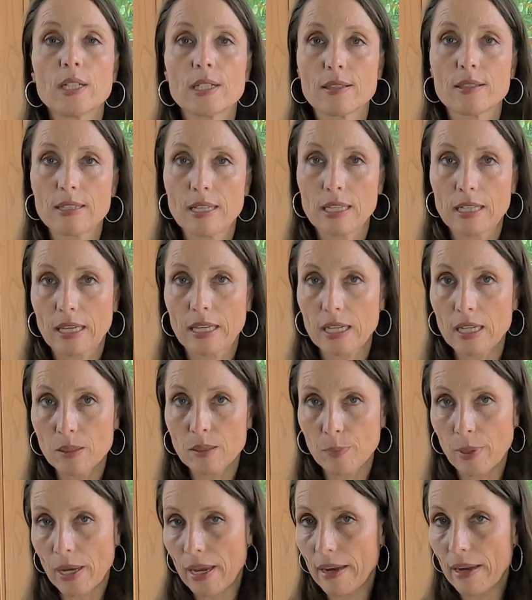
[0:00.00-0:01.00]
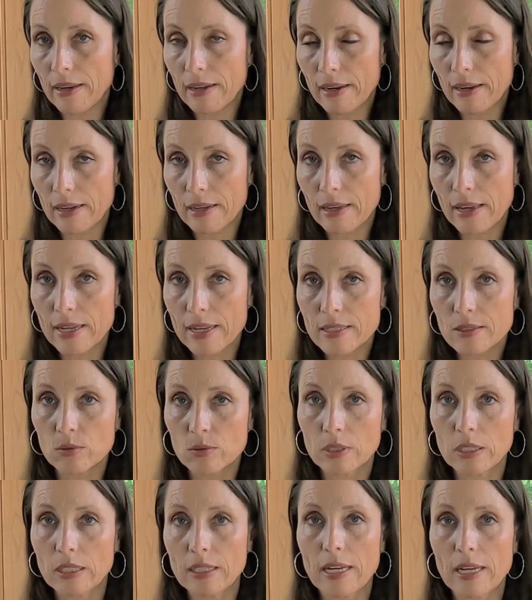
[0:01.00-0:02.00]
from the windowsill or
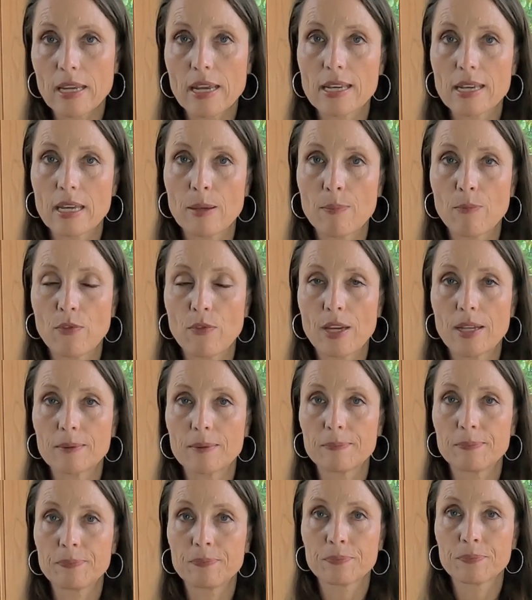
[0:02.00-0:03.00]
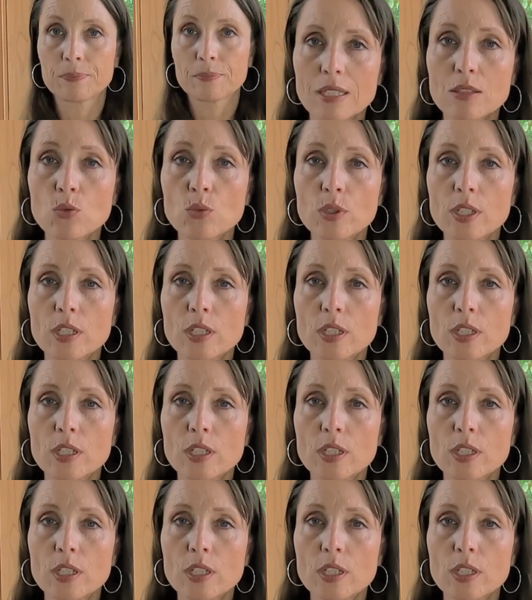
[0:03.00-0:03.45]
secretions from a cold.